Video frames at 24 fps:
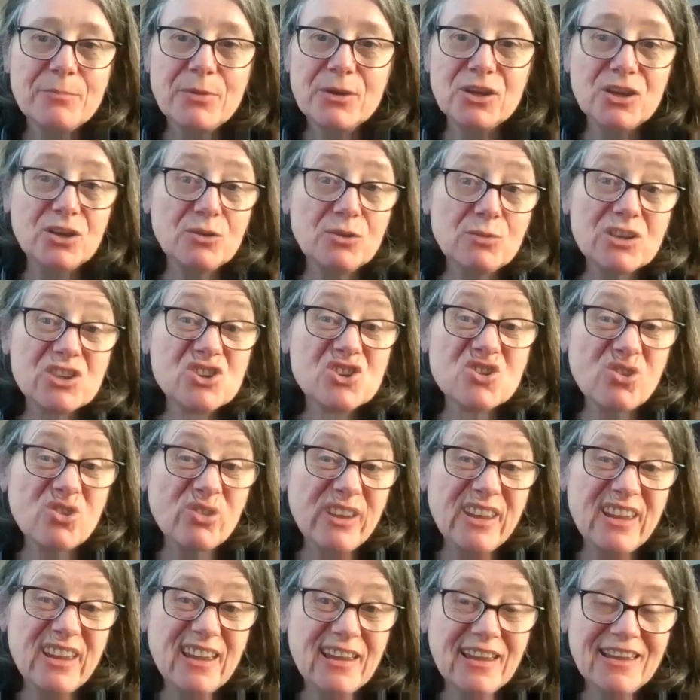but you
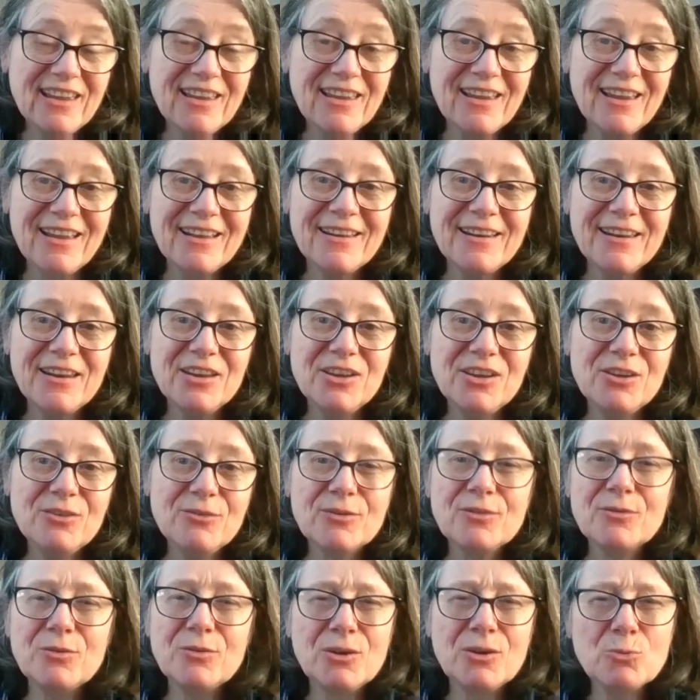enjoy it and
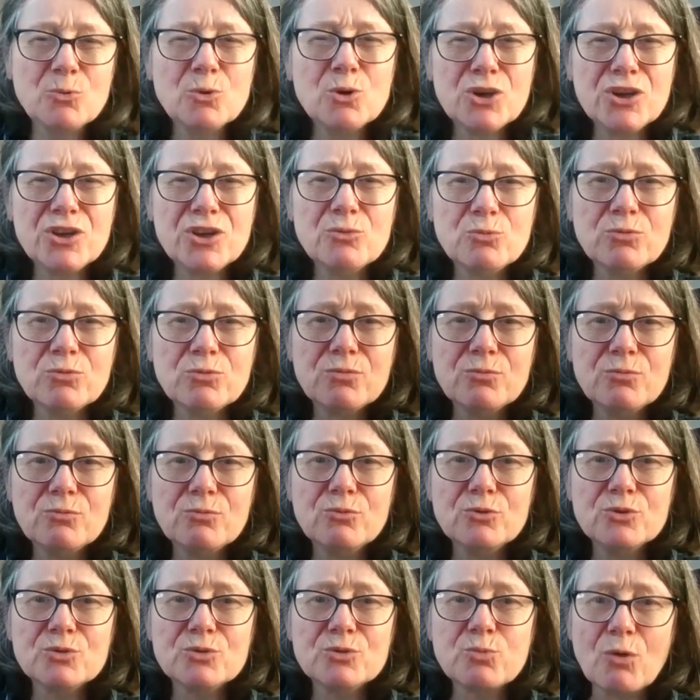you, you you
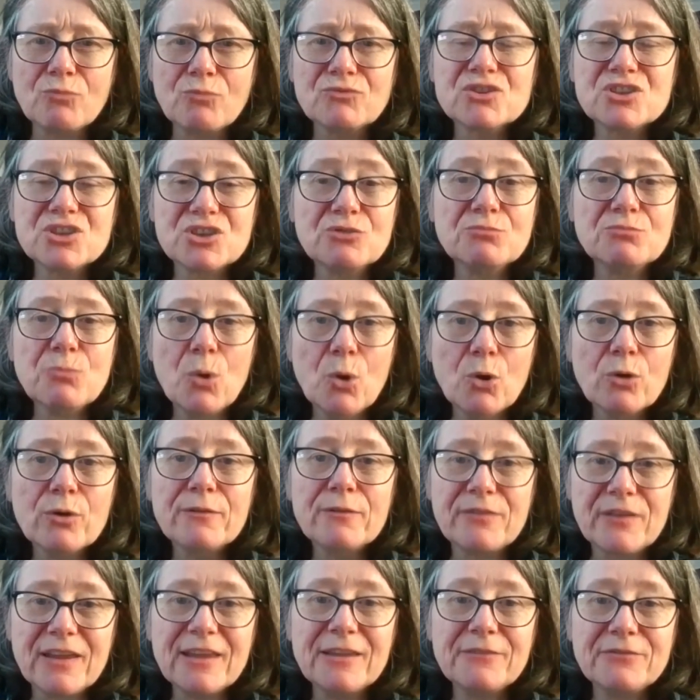would want to do more
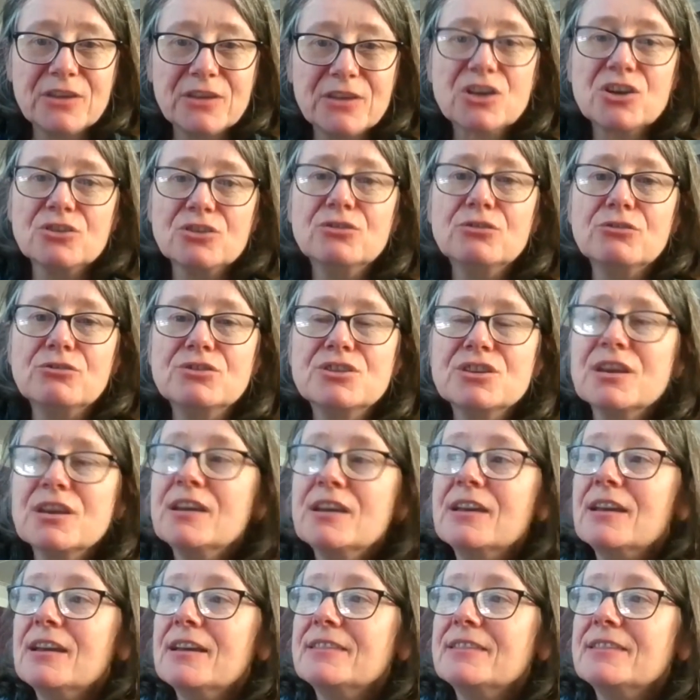of it if you could,